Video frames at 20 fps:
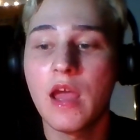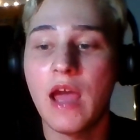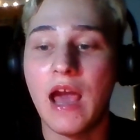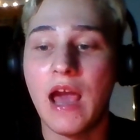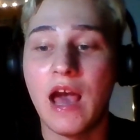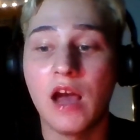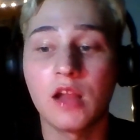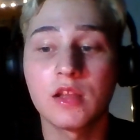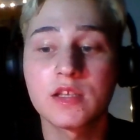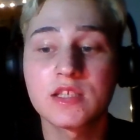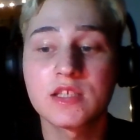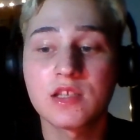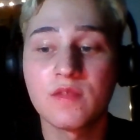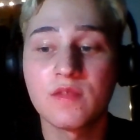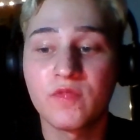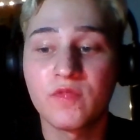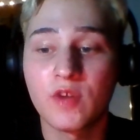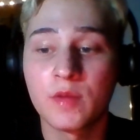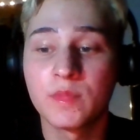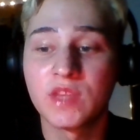Alex
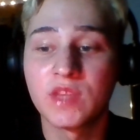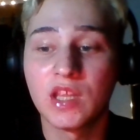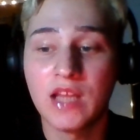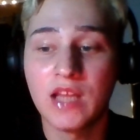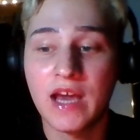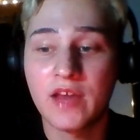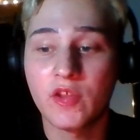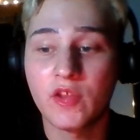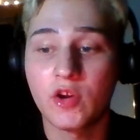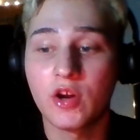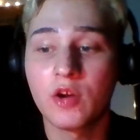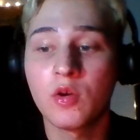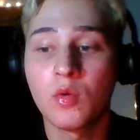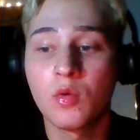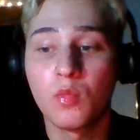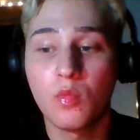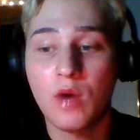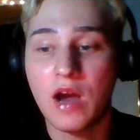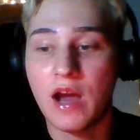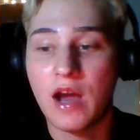confirmed the latter.
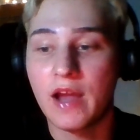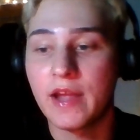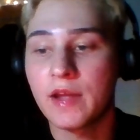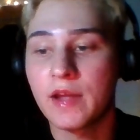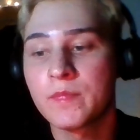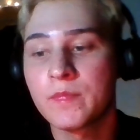Why?